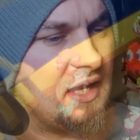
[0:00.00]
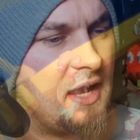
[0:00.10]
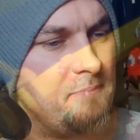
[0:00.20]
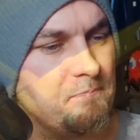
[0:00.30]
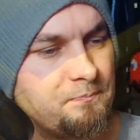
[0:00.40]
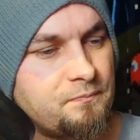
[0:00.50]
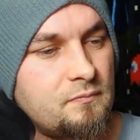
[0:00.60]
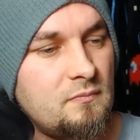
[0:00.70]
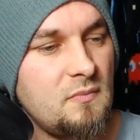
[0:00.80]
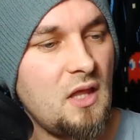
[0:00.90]
game.
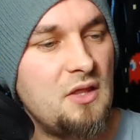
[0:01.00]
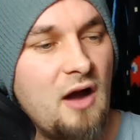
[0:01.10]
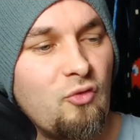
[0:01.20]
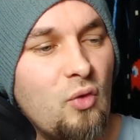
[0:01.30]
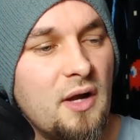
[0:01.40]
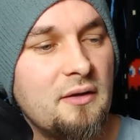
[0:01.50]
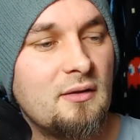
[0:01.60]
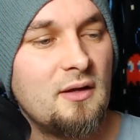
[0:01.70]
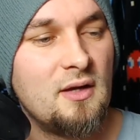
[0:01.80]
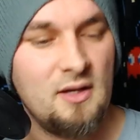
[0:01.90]
The other one,
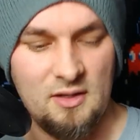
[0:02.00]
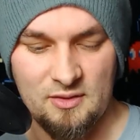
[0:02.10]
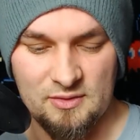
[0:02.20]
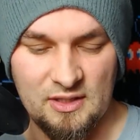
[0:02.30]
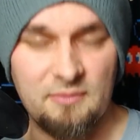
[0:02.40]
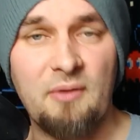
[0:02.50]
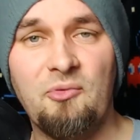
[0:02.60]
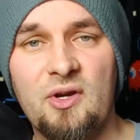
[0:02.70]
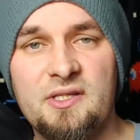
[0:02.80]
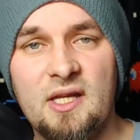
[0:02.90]
so you
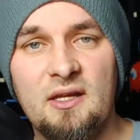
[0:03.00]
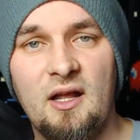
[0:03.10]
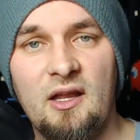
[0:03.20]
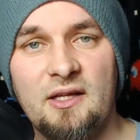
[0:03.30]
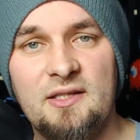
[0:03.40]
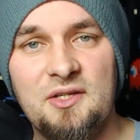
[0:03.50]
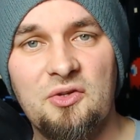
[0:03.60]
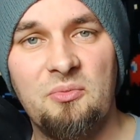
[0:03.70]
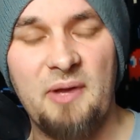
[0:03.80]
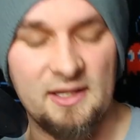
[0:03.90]
remember I said I like
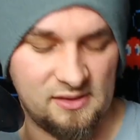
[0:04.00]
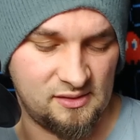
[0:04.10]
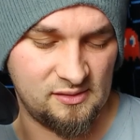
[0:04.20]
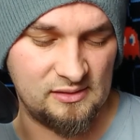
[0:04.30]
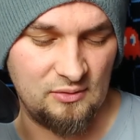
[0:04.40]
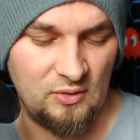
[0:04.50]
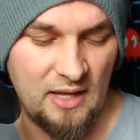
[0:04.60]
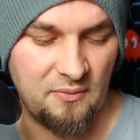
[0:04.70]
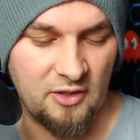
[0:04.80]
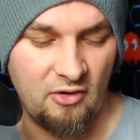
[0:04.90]
digital pets and all
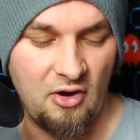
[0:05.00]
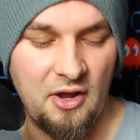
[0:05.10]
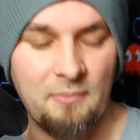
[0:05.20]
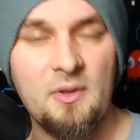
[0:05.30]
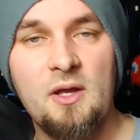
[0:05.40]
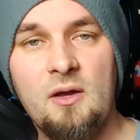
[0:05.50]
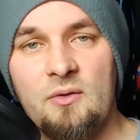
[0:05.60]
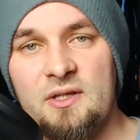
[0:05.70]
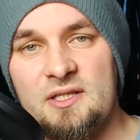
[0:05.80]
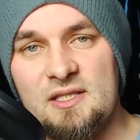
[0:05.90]
that when growing up.
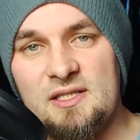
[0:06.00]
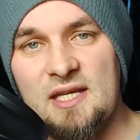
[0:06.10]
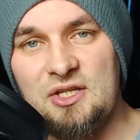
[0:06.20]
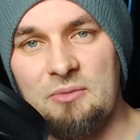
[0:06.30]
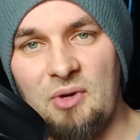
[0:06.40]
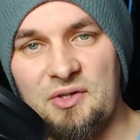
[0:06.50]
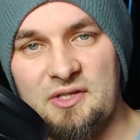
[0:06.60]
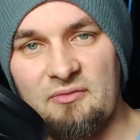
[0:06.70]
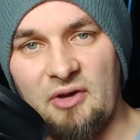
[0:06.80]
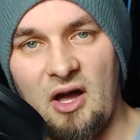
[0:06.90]
Well, this is Digimon
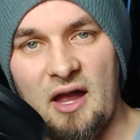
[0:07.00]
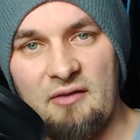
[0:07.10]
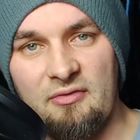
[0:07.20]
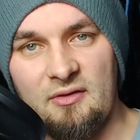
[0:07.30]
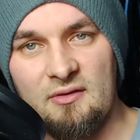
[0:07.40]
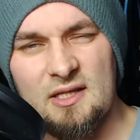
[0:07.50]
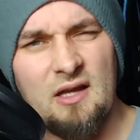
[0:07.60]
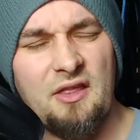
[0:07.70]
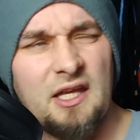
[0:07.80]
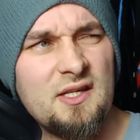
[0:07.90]
Survive there's,
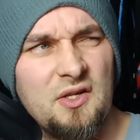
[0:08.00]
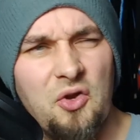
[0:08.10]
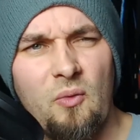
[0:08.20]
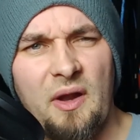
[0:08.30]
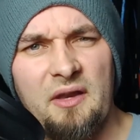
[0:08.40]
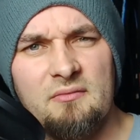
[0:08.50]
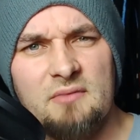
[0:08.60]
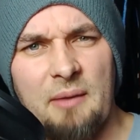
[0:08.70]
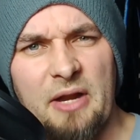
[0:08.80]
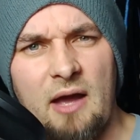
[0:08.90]
I think there's a new one
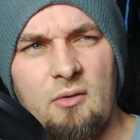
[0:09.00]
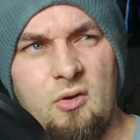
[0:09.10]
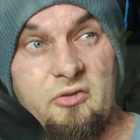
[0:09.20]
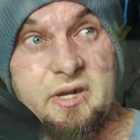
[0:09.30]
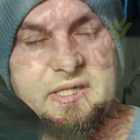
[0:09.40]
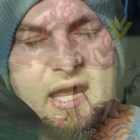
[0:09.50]
coming out, or is